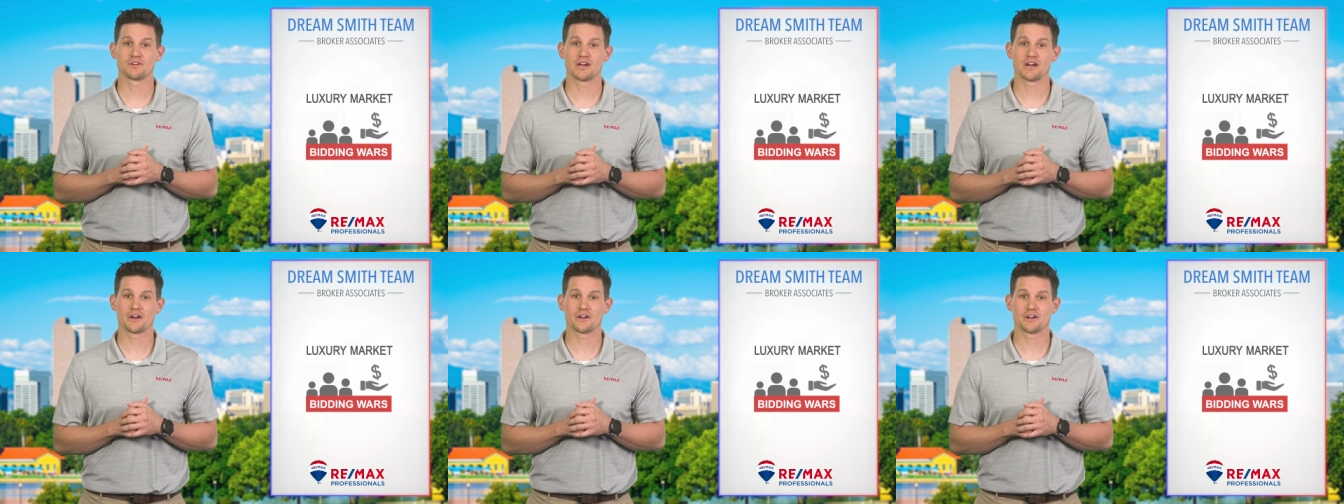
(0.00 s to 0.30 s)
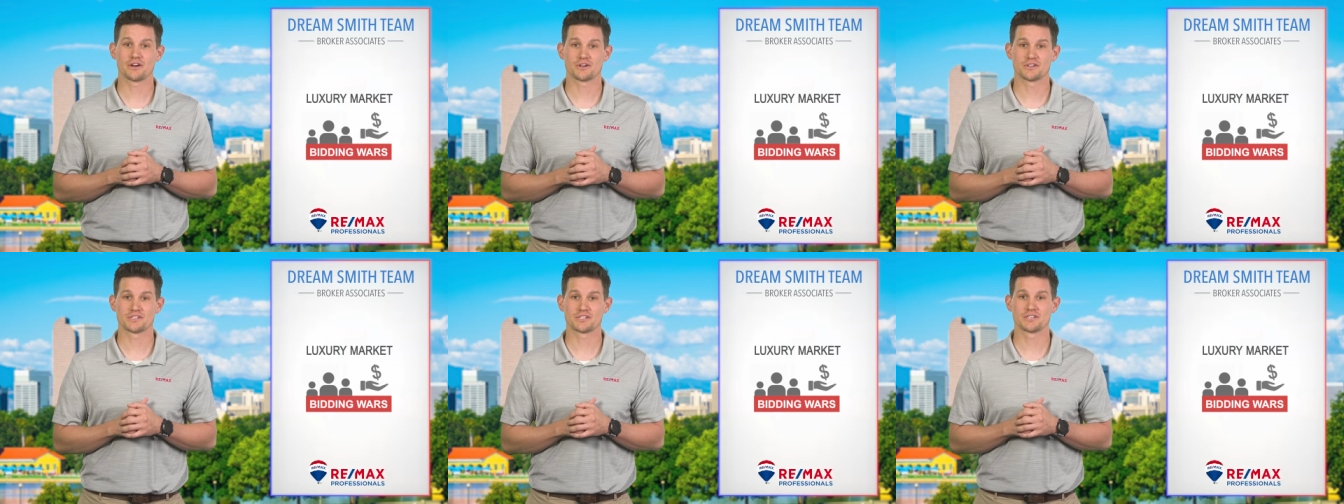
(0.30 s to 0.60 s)

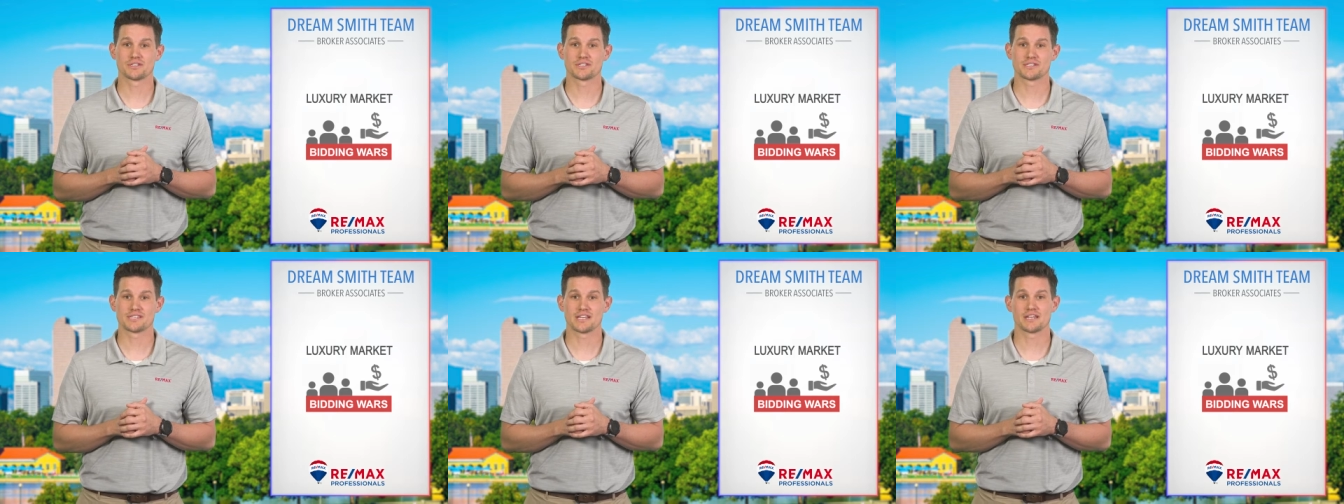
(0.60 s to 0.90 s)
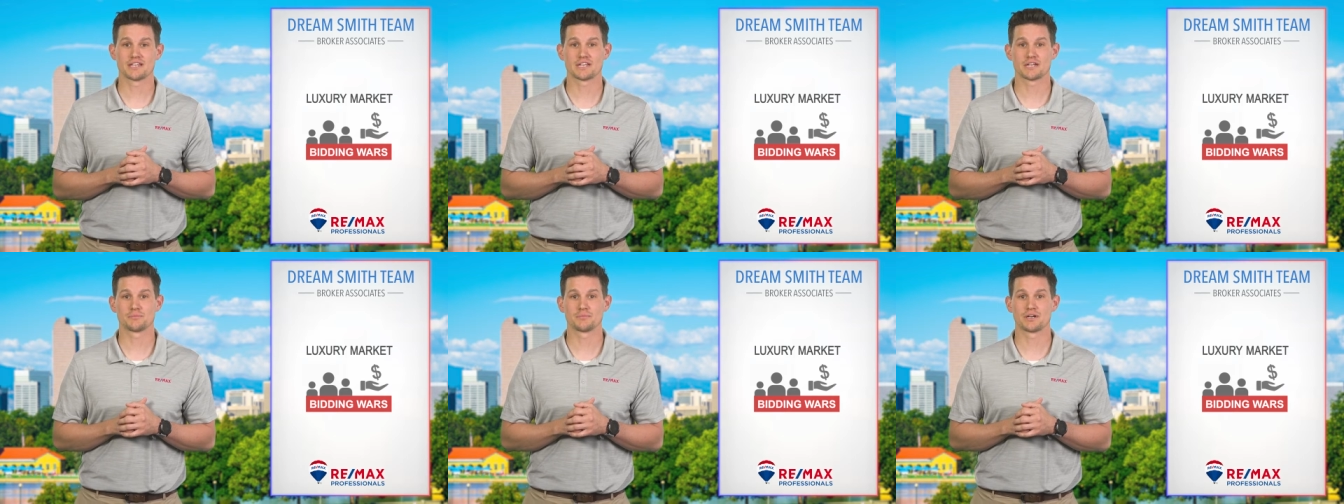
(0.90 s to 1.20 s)
area are still
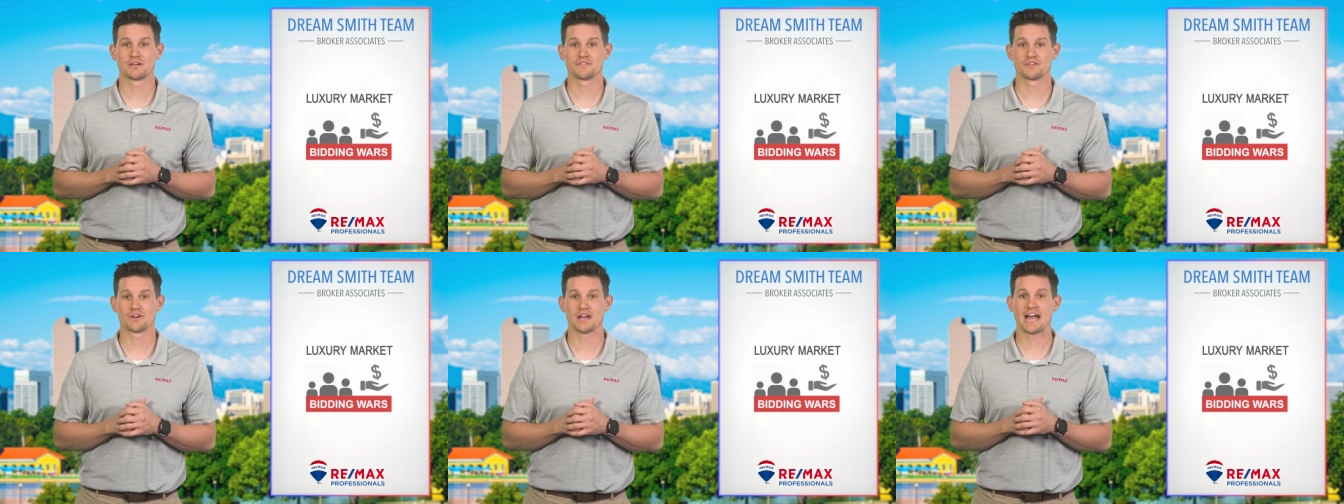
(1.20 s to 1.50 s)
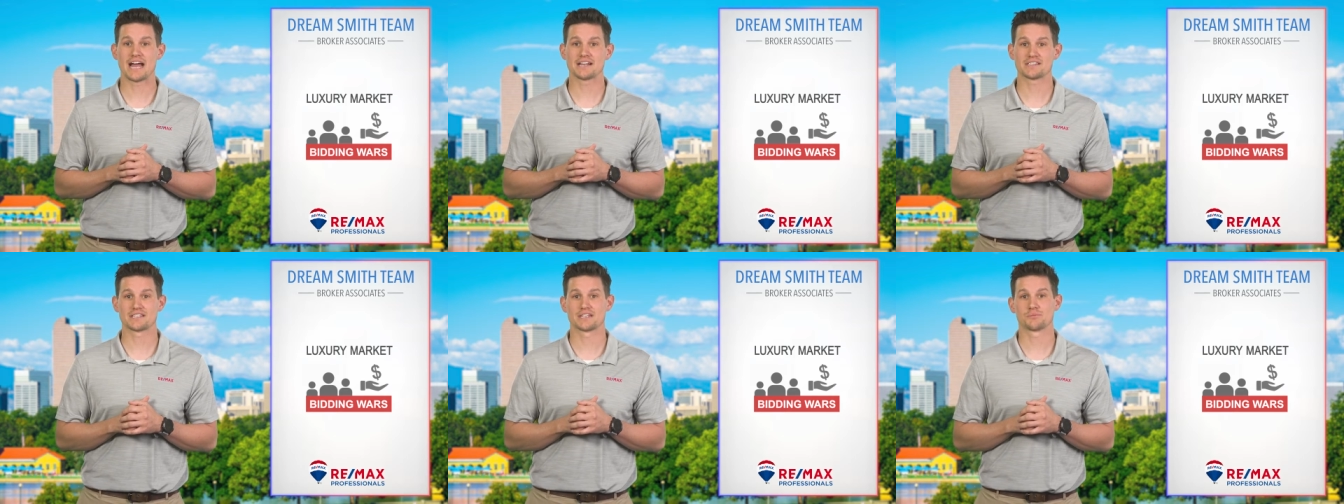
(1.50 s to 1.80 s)
selling above their
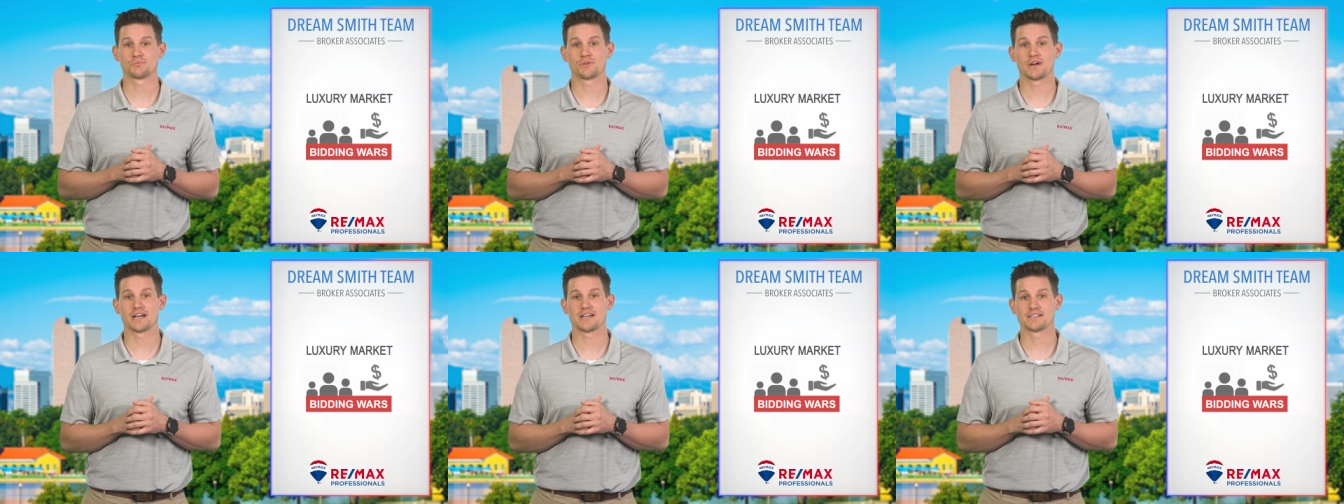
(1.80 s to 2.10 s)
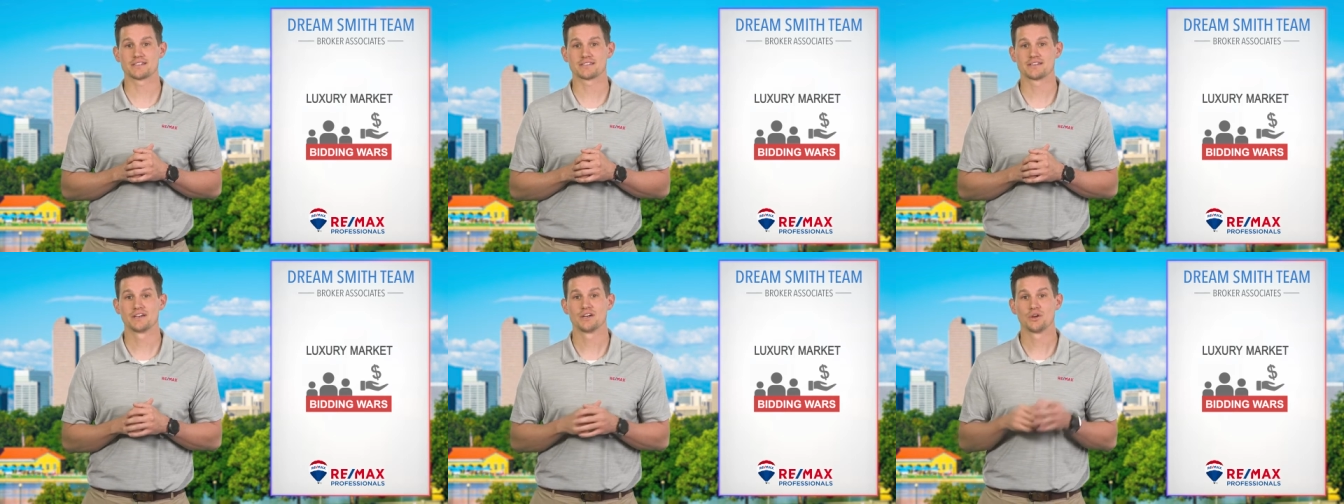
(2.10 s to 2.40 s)
asking
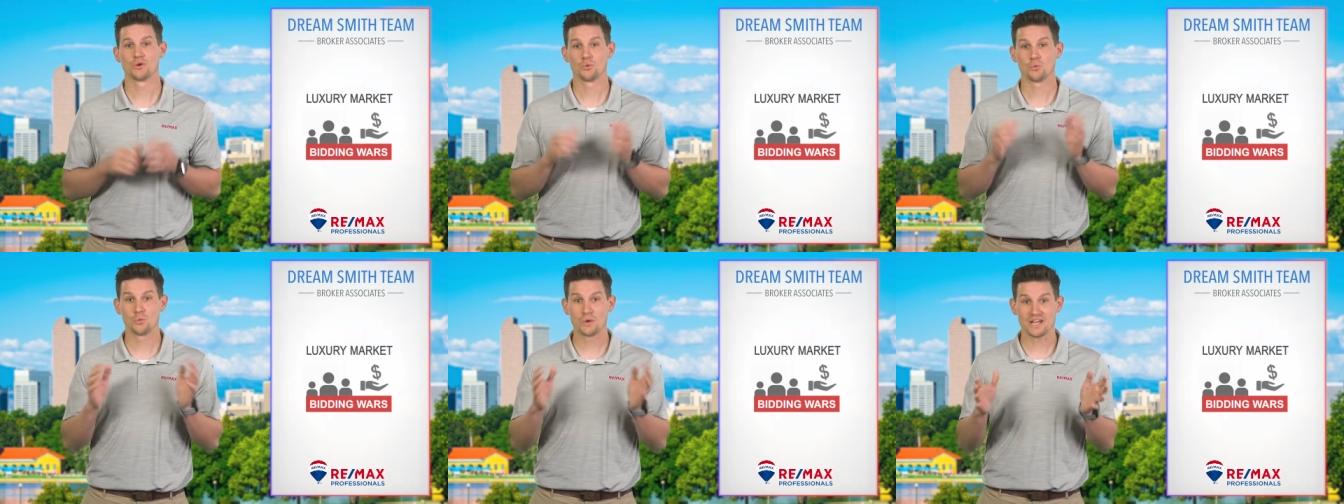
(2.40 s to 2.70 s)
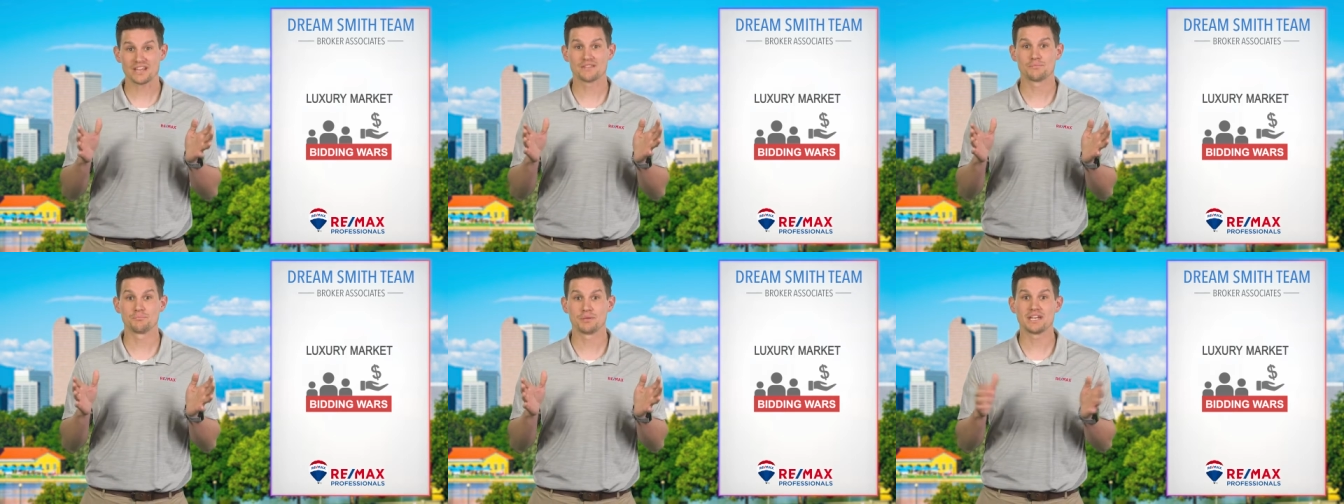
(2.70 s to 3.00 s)
price
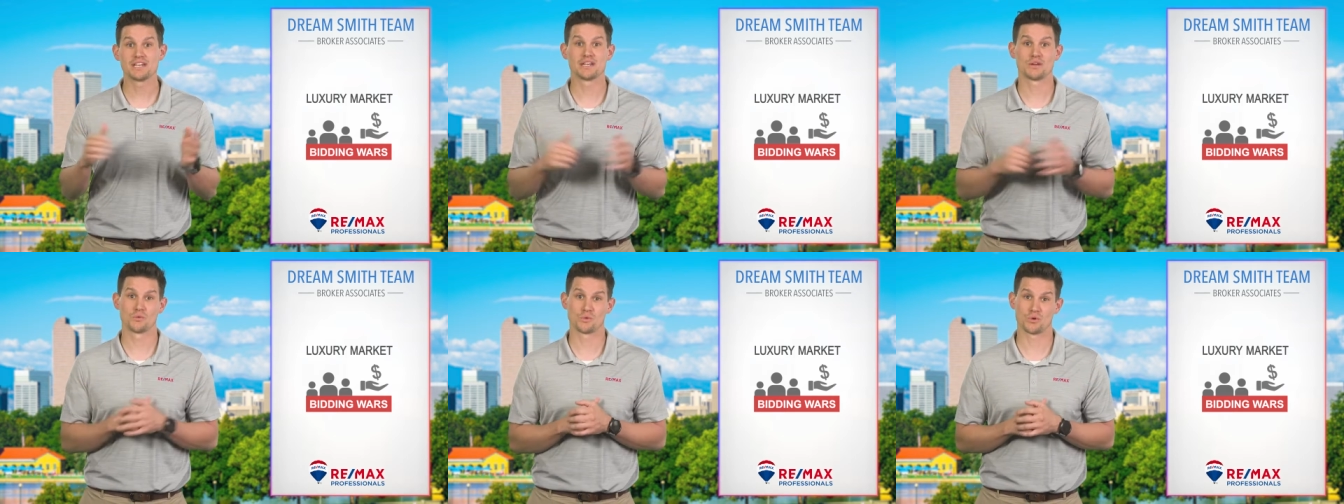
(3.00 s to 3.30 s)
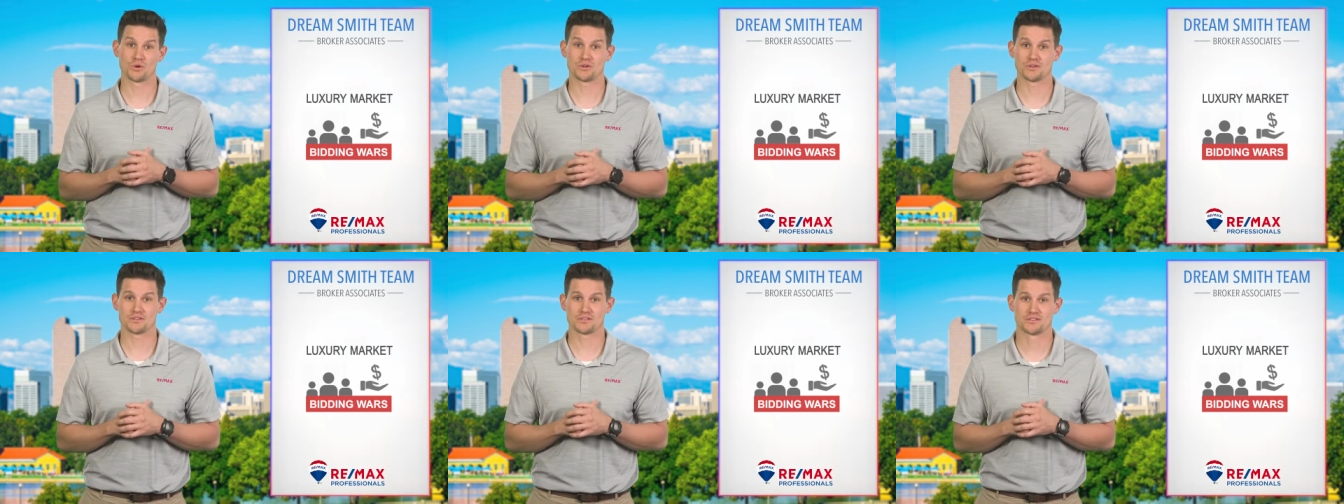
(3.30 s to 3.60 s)
with bidding
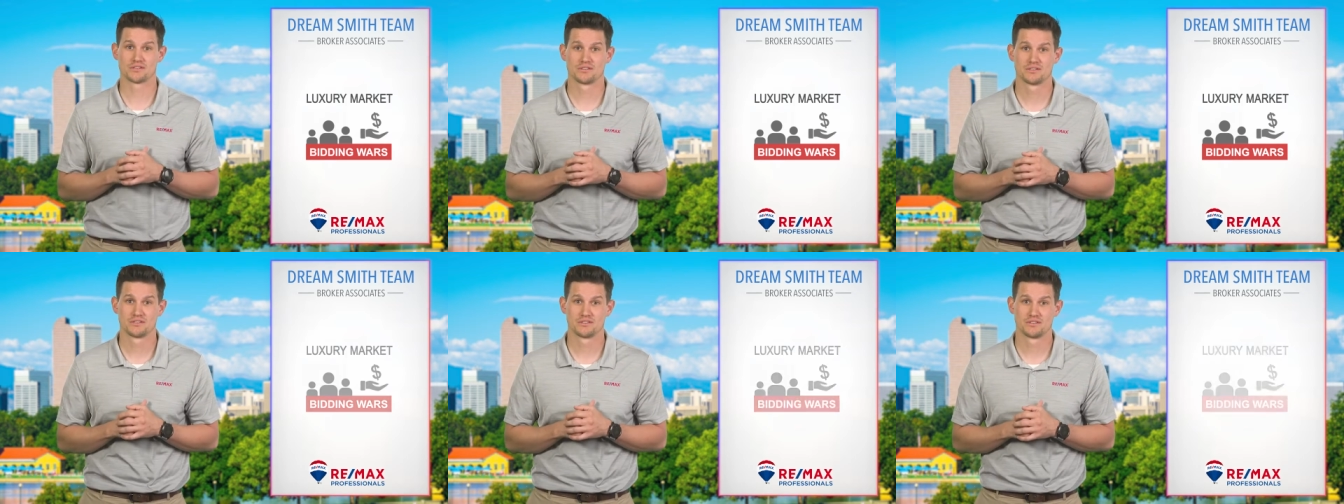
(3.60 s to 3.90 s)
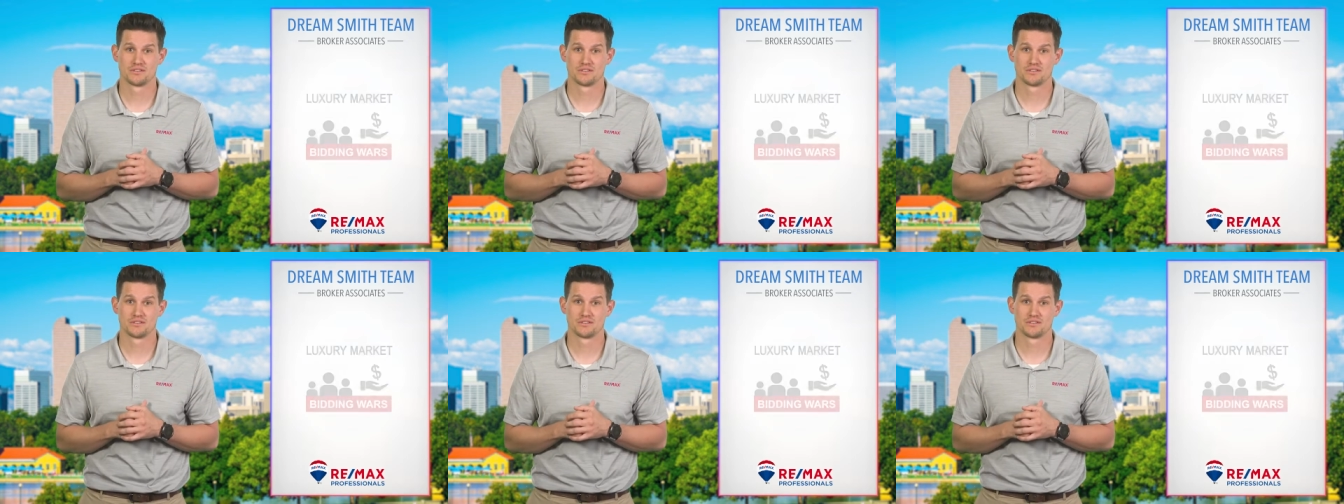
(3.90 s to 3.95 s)
wars.